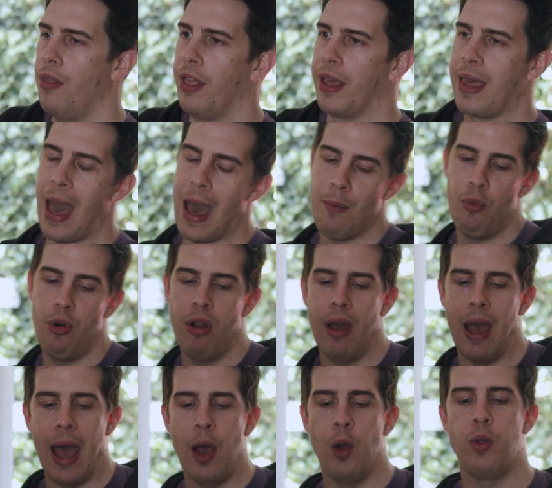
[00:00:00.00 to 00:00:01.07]
The
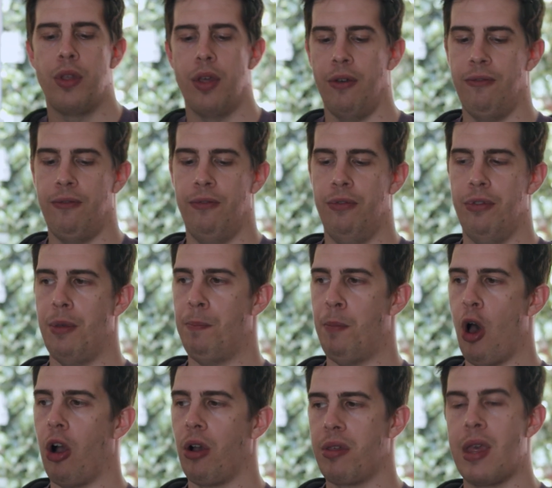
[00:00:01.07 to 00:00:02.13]
camera out of the
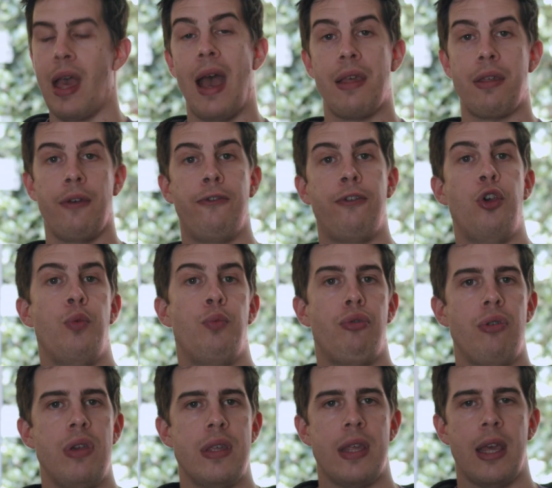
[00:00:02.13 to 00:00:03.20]
box has a few
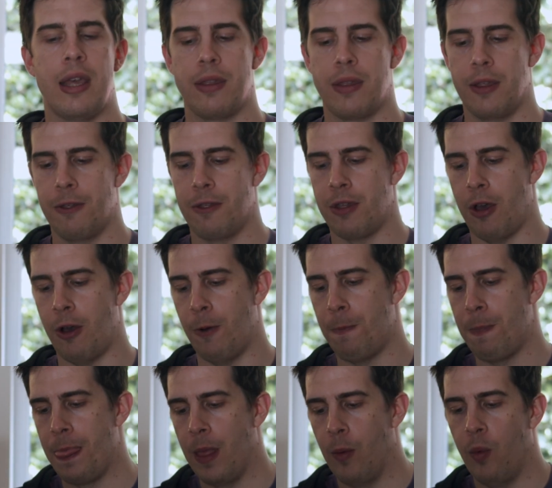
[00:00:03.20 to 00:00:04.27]
presets. So
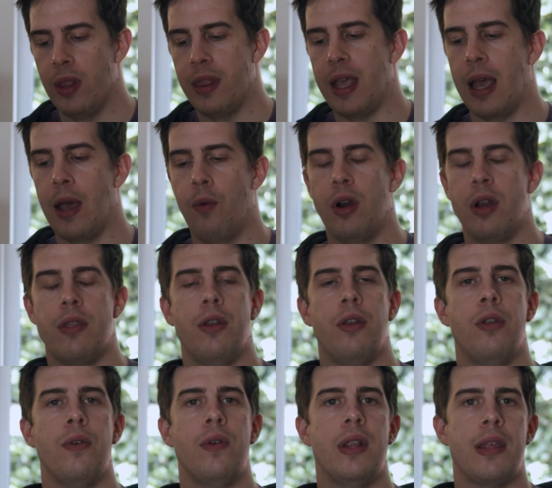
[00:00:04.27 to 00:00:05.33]
one thing I wanted to
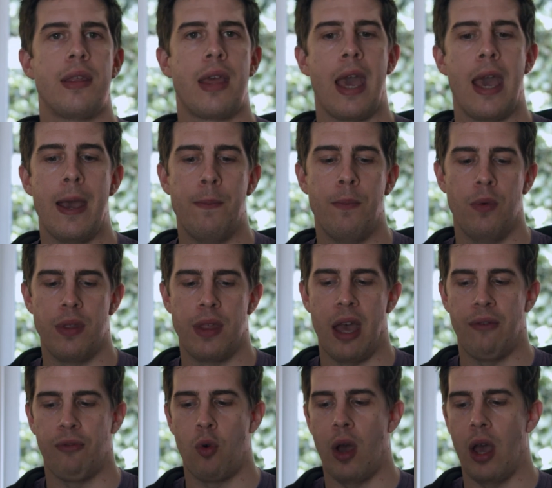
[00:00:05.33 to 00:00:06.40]
do with this game was
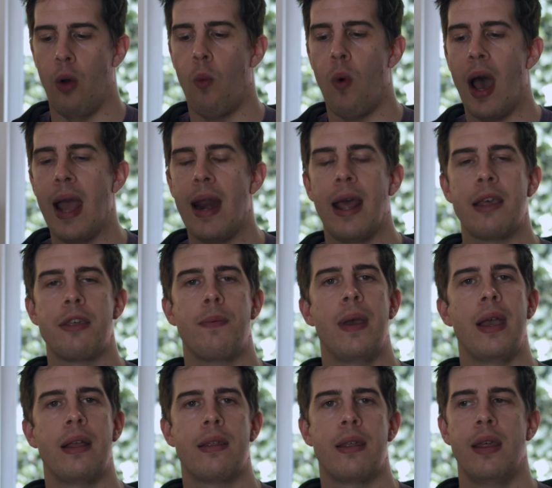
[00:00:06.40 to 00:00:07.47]
have quite a wide
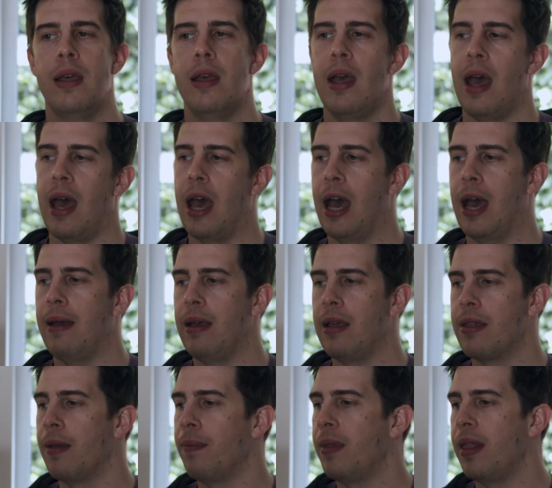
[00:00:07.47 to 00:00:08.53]
aspect.
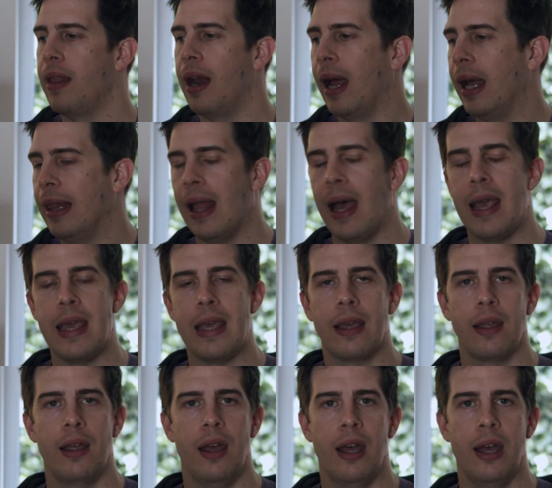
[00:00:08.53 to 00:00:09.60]
It's something that I
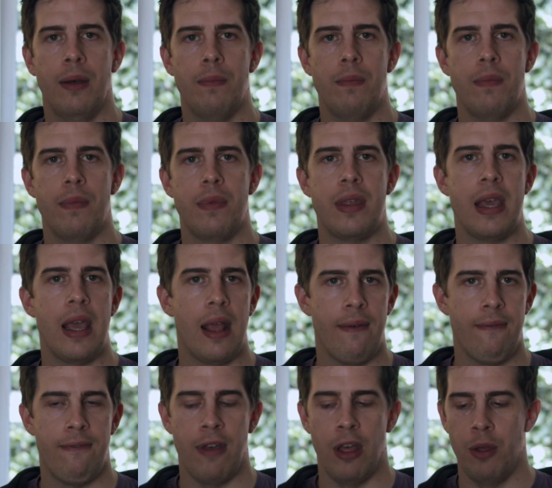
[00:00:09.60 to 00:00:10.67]
like seeing
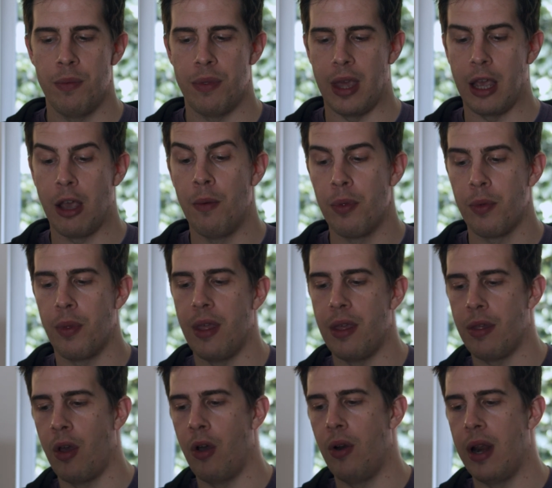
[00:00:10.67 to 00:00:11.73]
in films. It comes with
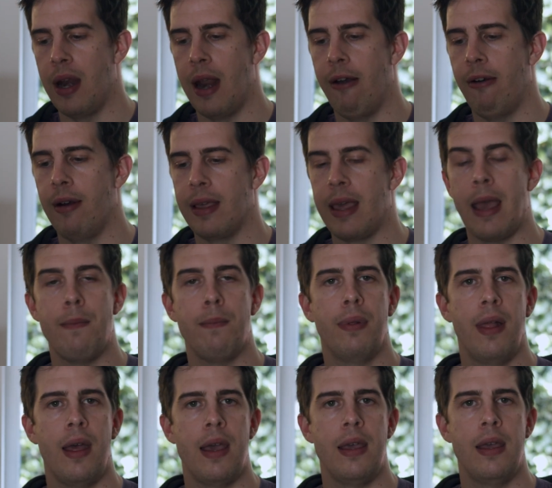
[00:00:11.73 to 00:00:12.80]
its own inherent
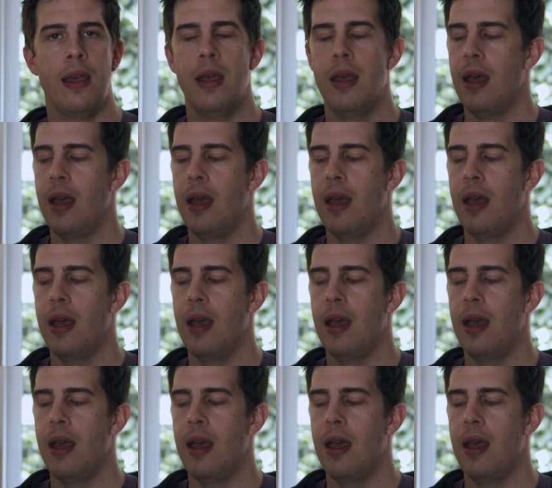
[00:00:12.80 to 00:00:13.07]
gameplay